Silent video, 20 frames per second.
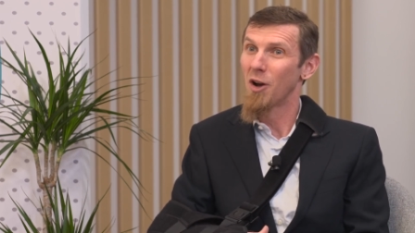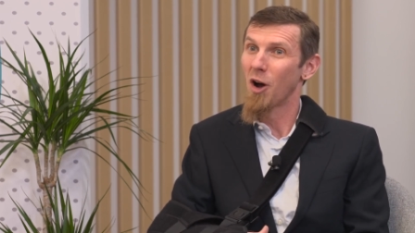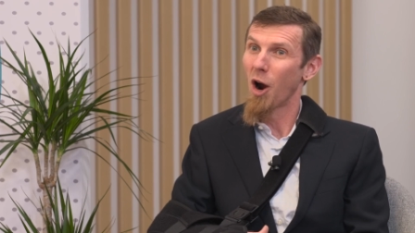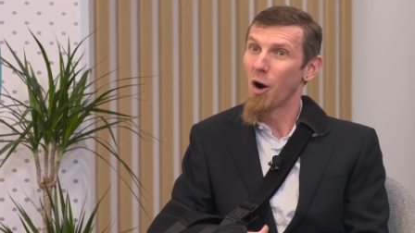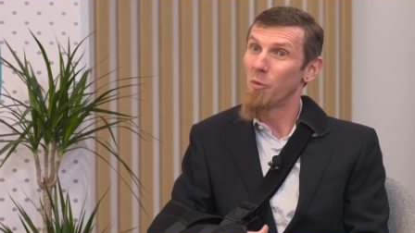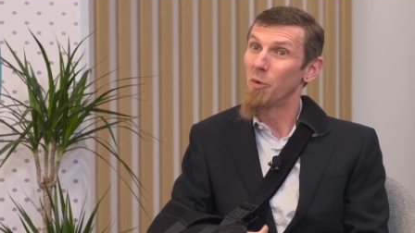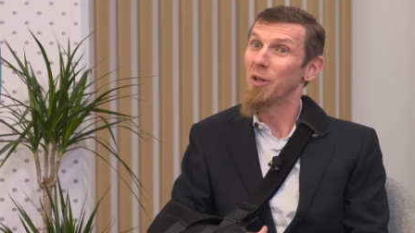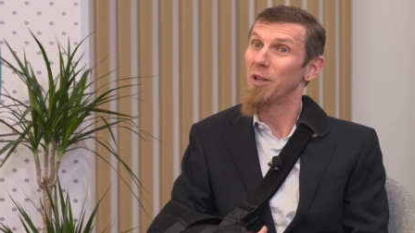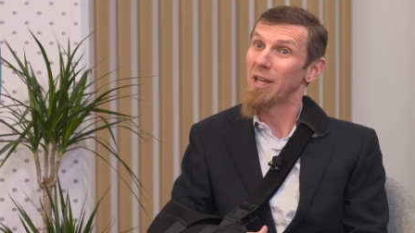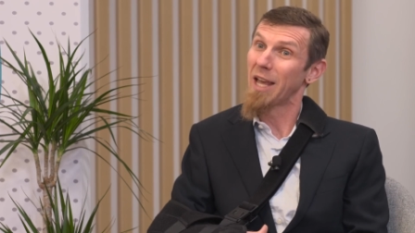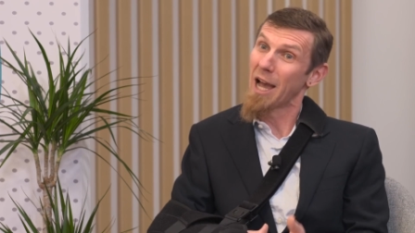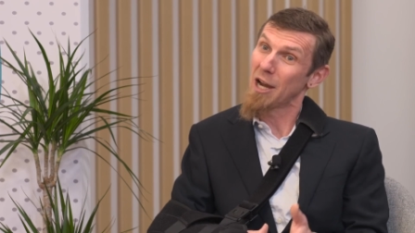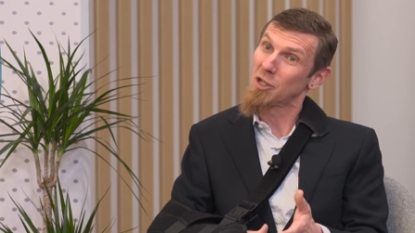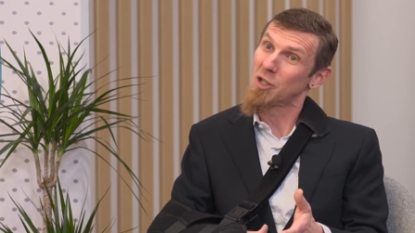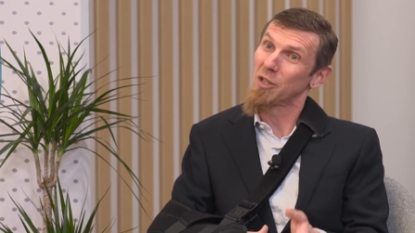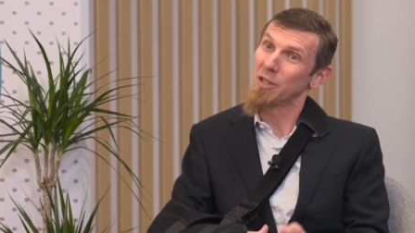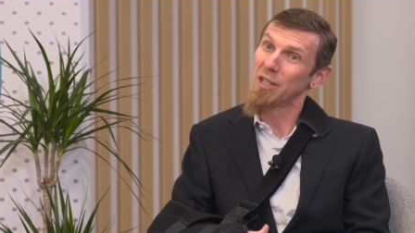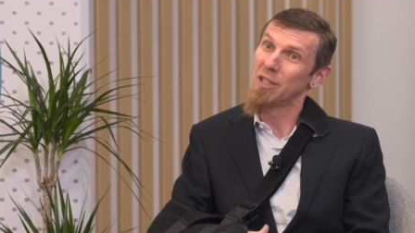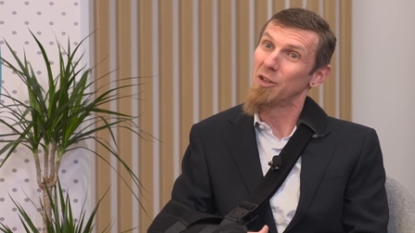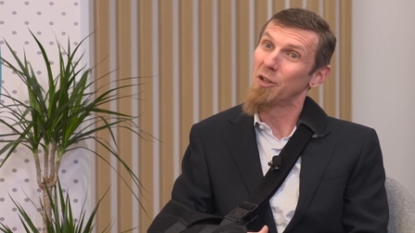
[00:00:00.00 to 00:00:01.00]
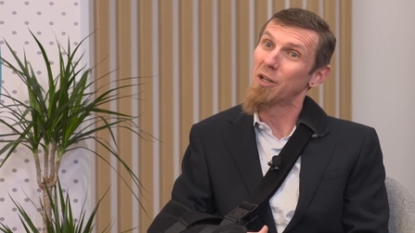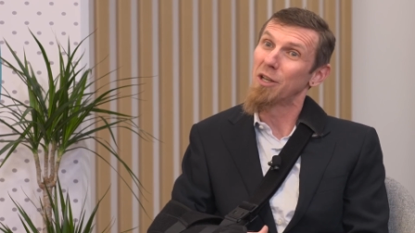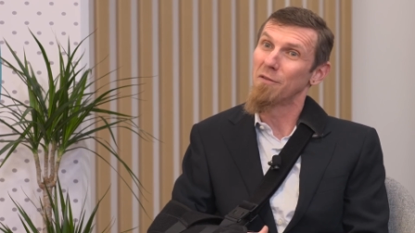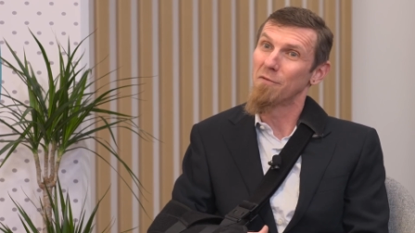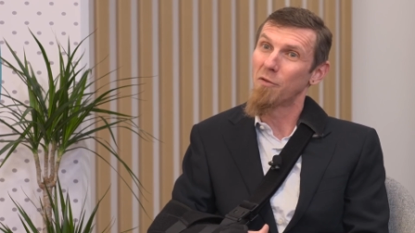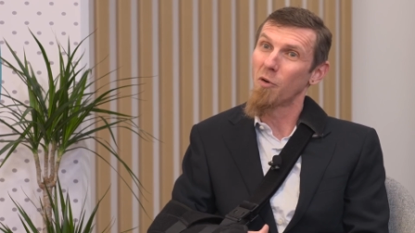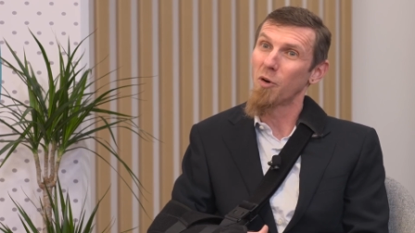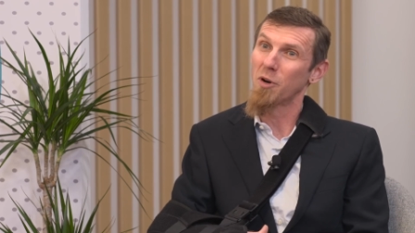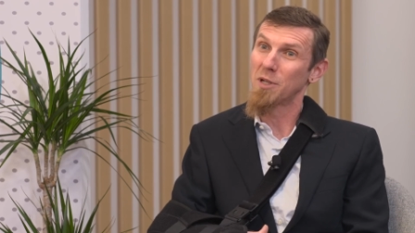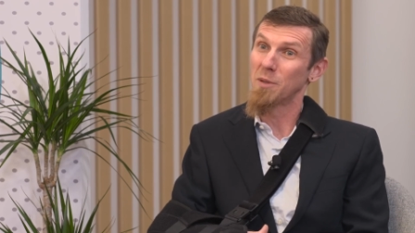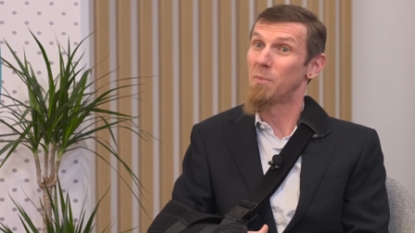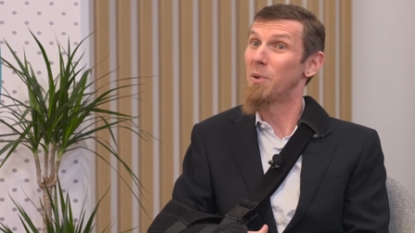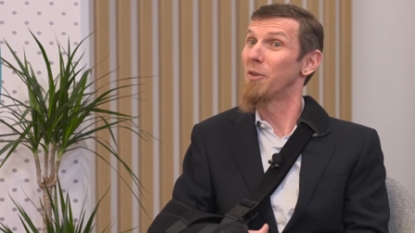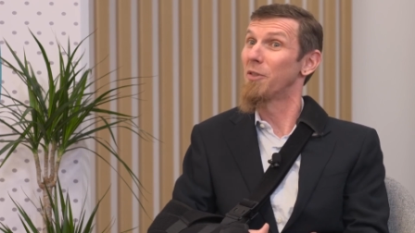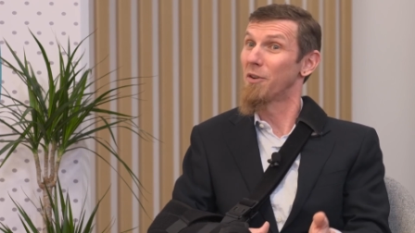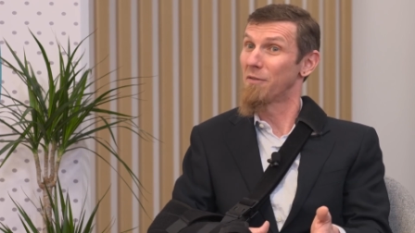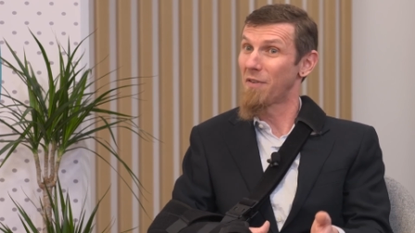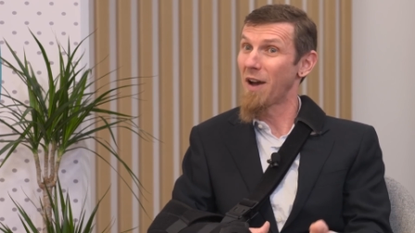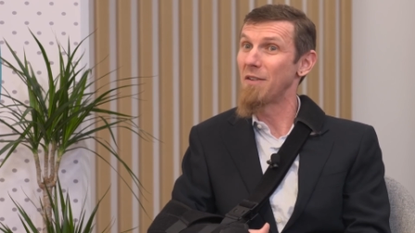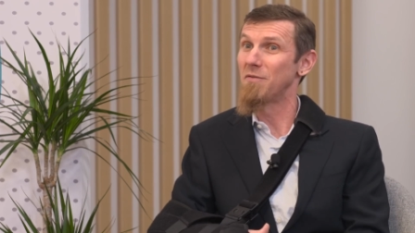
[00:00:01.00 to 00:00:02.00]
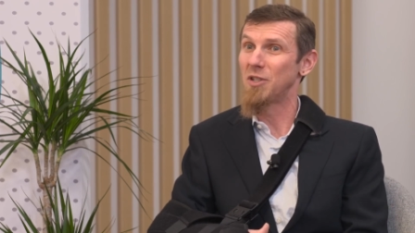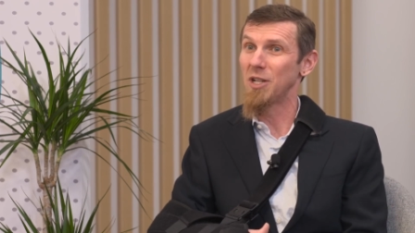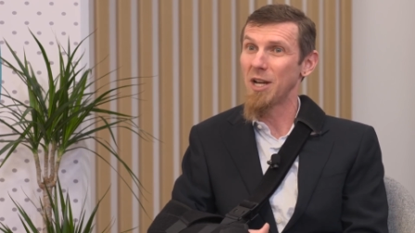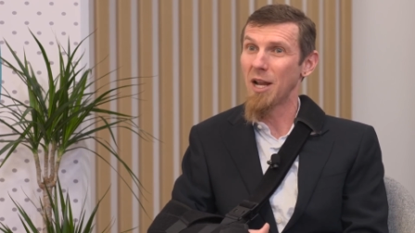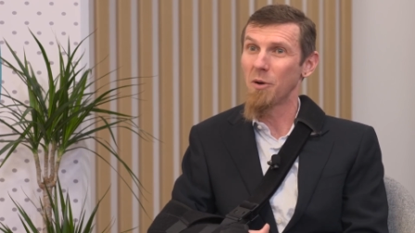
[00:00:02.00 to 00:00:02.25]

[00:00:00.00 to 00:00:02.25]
are really actually looking for to build their 5G